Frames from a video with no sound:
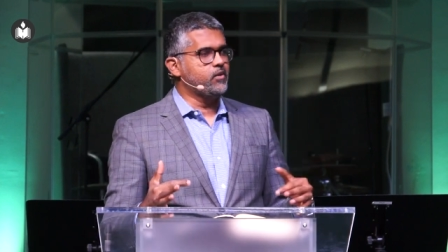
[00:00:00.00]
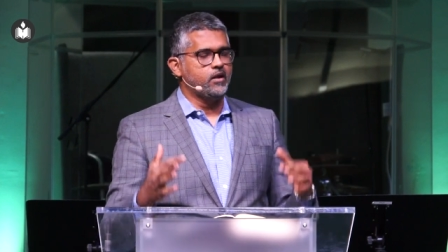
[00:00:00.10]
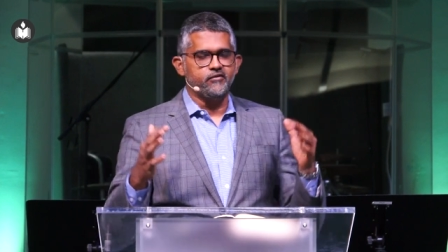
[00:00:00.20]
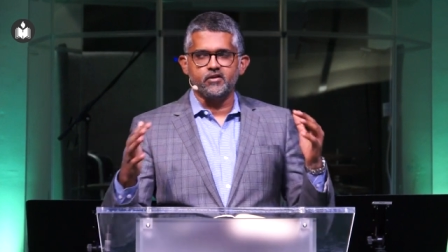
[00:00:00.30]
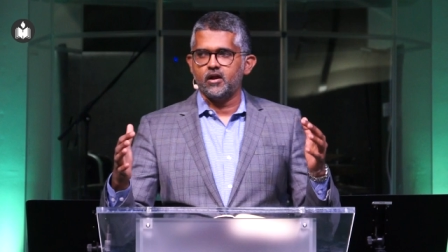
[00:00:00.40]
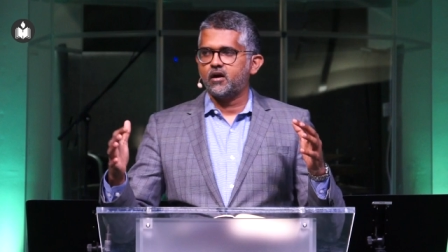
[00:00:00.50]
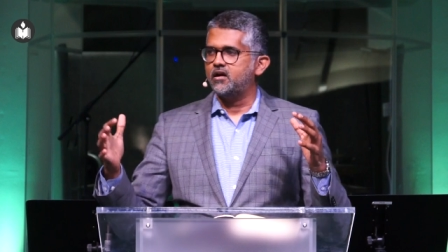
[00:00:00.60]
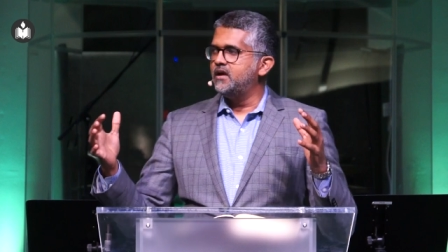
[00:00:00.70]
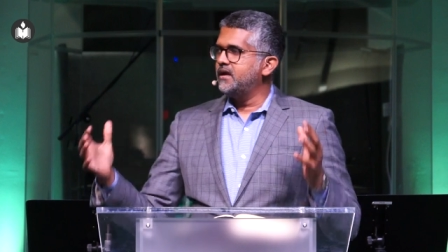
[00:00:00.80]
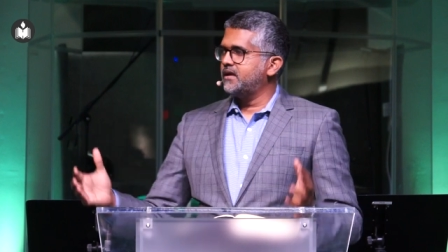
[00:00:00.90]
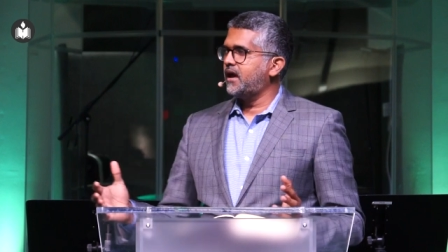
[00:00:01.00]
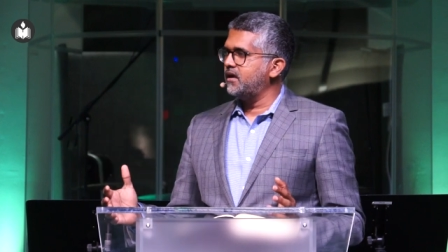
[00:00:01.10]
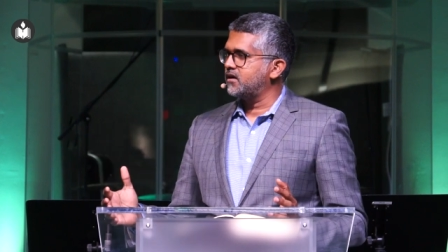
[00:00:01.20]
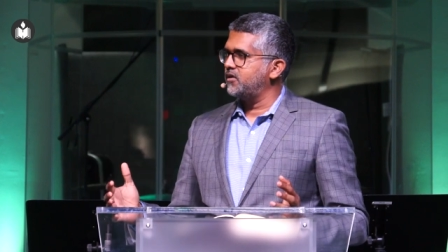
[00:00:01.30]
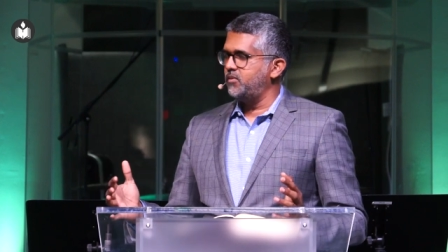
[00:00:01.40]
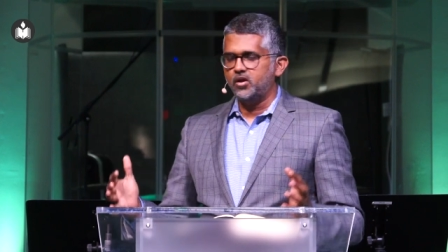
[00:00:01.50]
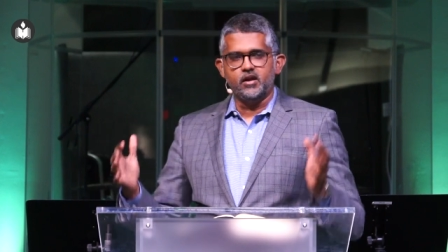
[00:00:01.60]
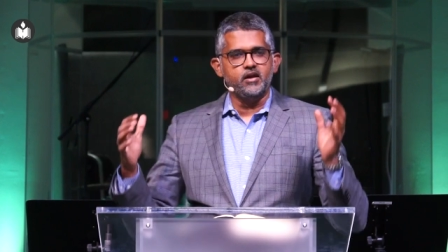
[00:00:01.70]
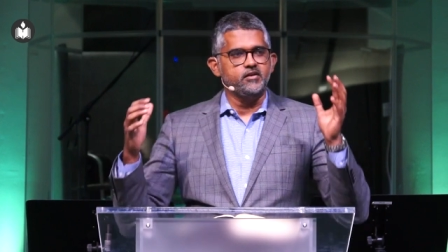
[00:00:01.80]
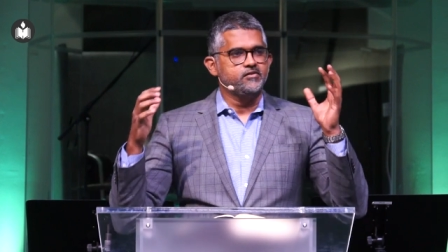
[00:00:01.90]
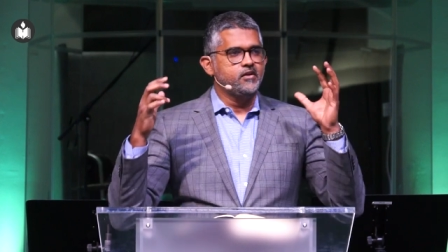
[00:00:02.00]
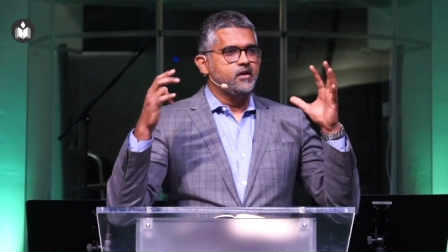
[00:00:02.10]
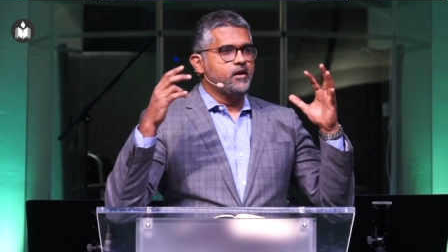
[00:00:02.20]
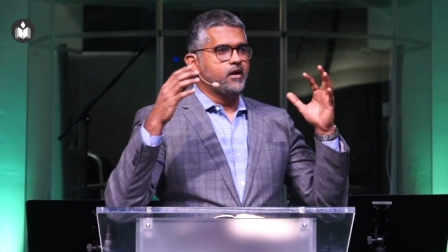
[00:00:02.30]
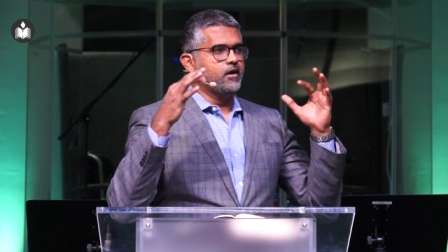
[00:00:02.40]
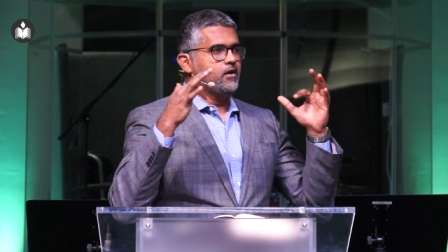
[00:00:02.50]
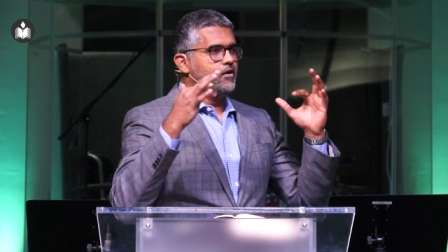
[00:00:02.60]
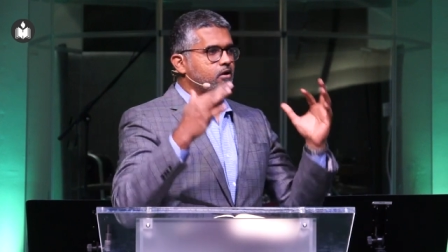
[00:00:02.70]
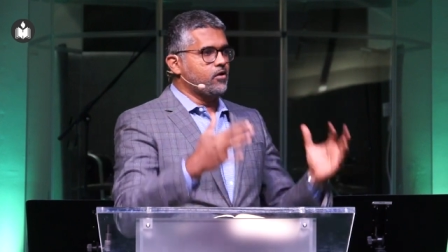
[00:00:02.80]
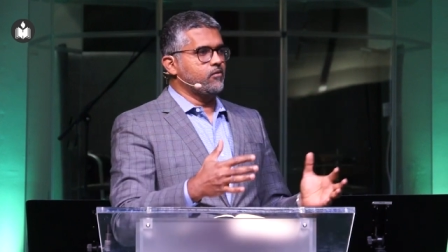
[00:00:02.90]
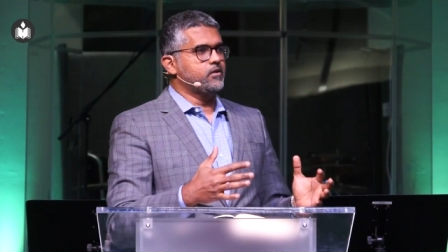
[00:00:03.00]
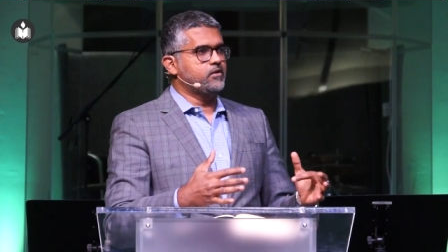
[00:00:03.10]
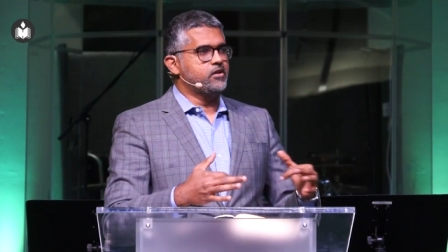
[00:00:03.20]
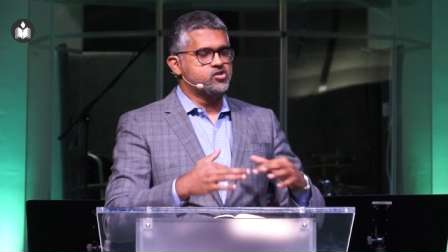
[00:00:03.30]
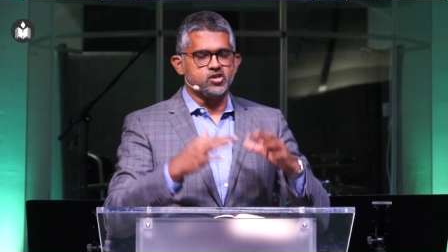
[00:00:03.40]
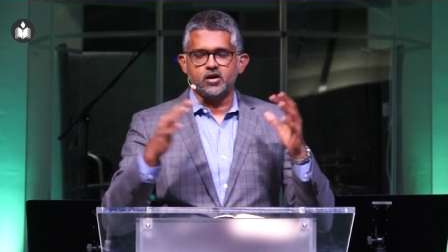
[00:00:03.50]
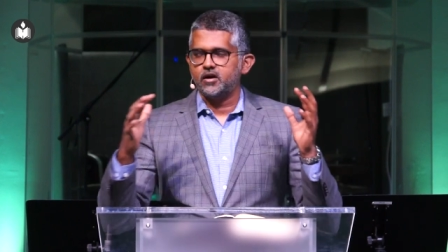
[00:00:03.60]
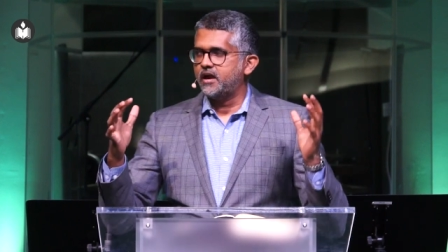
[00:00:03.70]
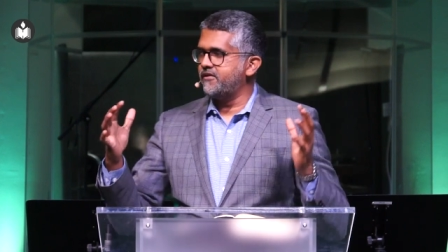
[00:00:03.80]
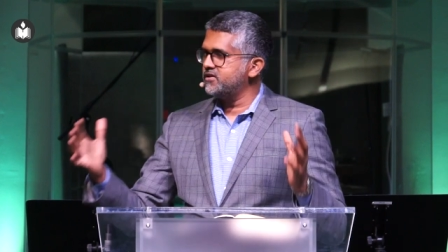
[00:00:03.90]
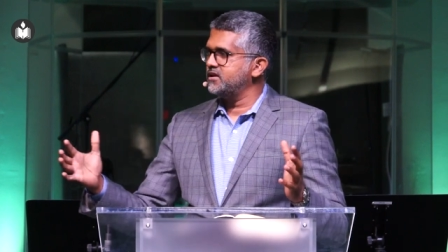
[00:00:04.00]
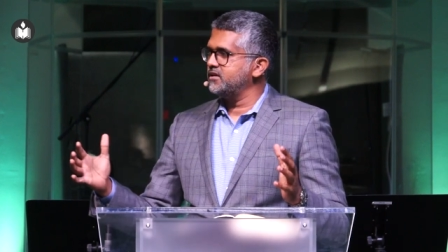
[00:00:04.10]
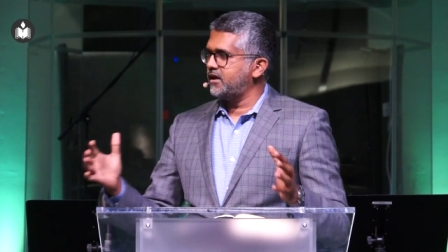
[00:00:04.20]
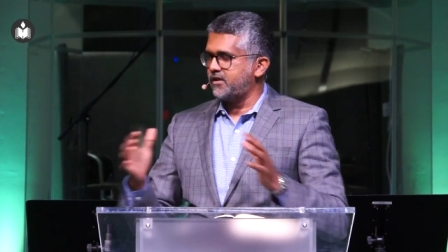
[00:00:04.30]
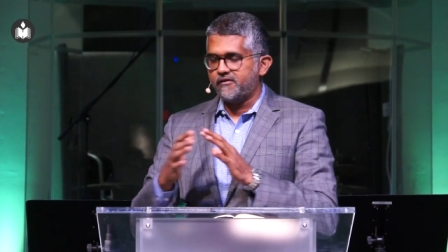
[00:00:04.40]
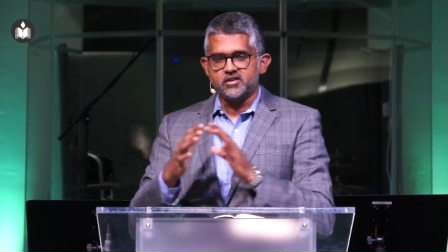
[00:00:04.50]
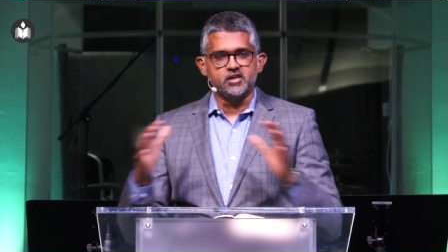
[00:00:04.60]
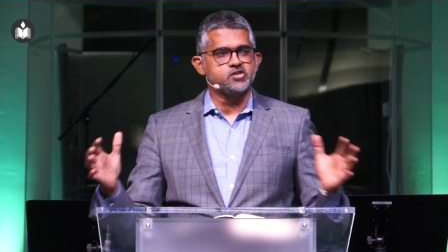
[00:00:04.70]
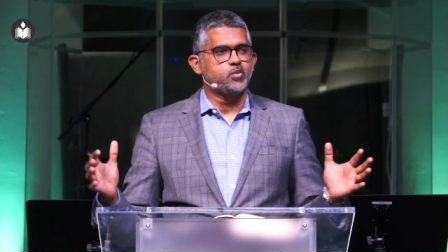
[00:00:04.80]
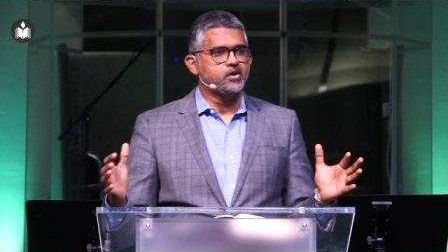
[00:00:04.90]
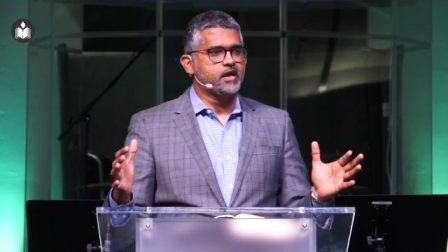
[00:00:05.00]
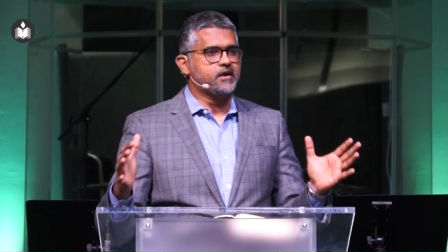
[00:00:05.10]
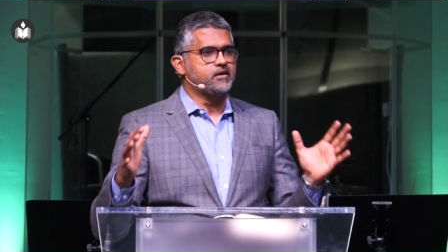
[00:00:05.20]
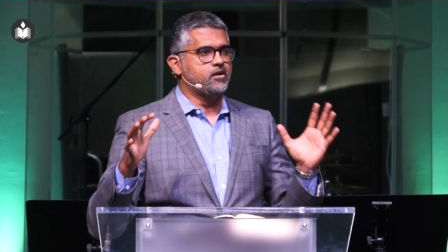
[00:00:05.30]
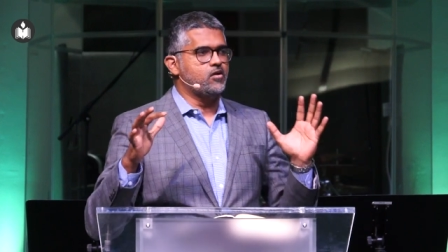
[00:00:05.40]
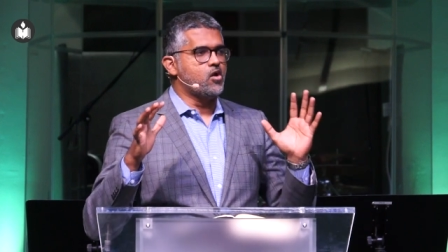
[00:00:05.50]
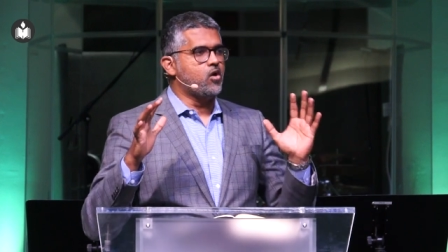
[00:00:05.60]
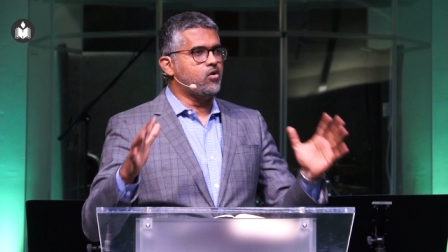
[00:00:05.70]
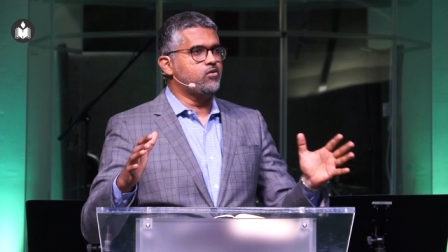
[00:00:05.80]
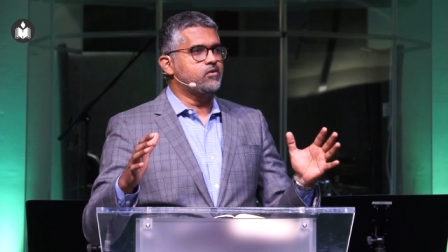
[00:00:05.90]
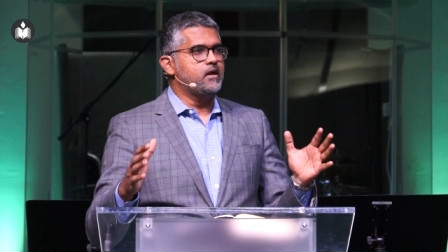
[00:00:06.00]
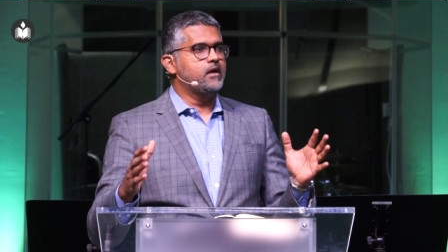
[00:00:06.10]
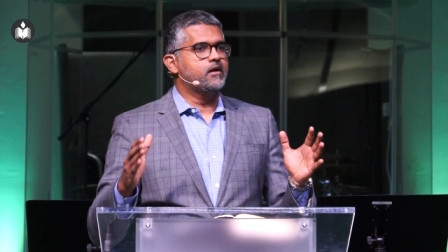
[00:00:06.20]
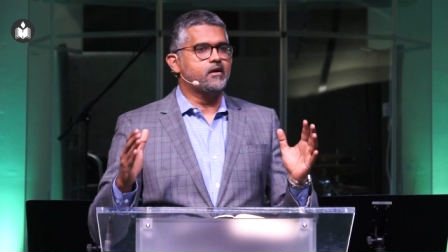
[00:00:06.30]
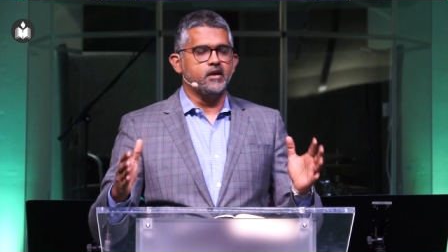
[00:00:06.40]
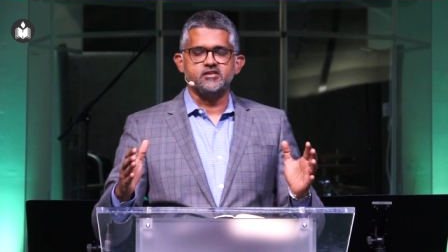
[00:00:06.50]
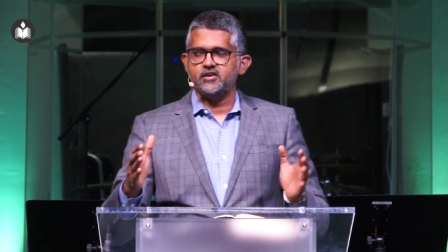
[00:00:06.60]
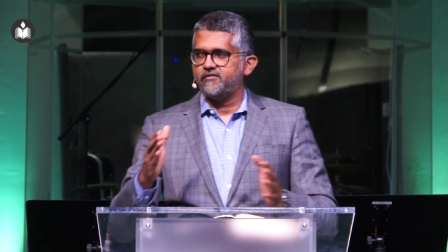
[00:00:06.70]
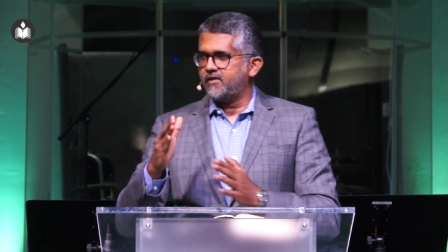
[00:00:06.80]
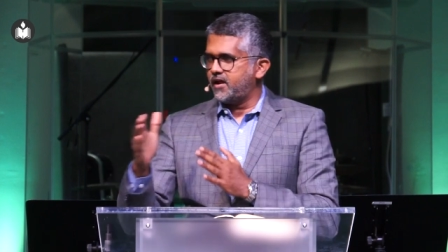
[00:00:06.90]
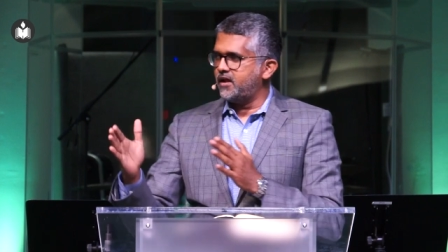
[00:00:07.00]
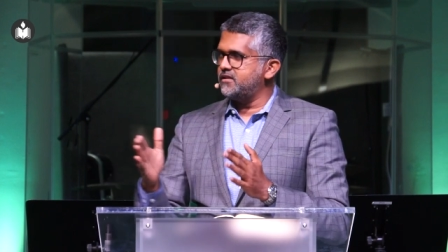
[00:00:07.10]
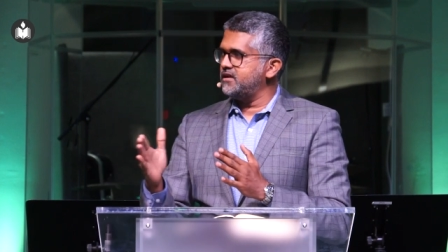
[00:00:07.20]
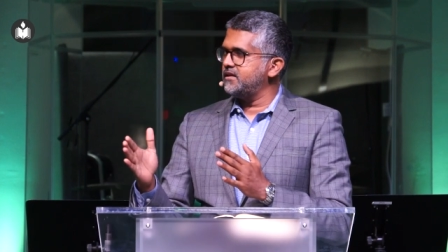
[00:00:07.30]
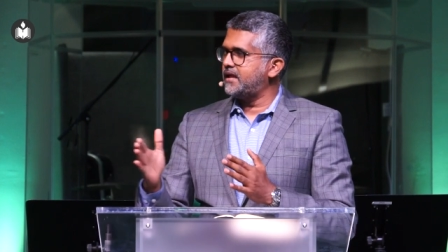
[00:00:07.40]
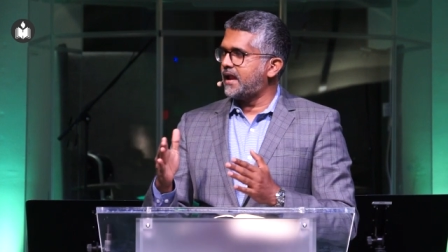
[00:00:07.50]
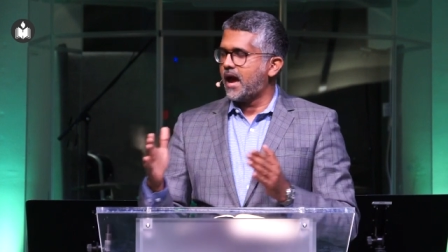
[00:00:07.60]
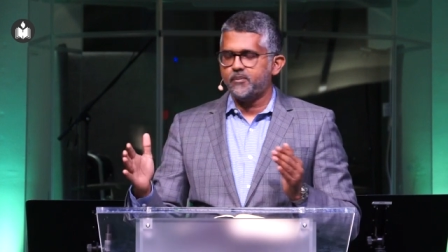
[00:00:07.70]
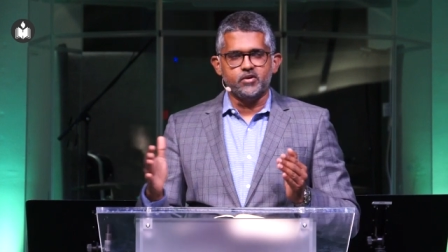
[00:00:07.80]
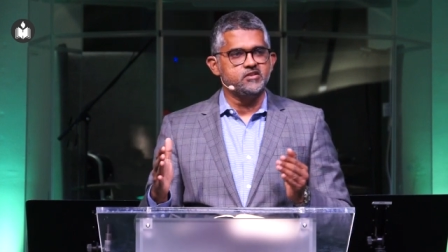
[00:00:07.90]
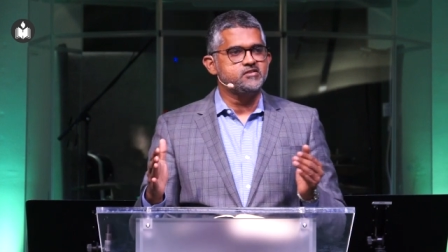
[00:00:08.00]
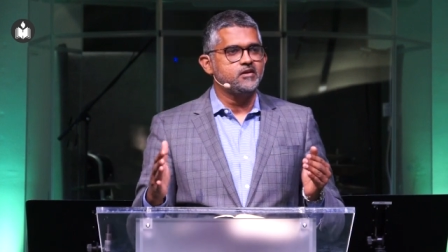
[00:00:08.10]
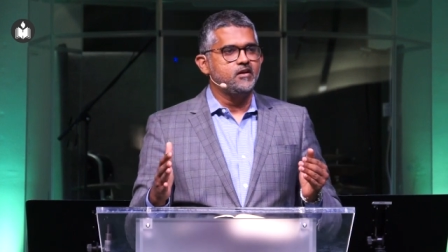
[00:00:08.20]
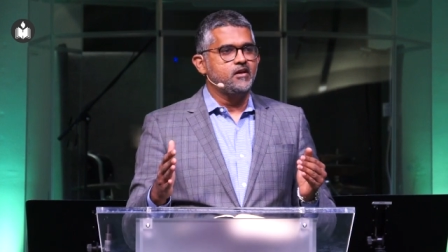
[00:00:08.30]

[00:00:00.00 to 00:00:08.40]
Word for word: We lived in our gated communities, you know, you know with insured, everything that everything's protected, no glitch. If anything that happens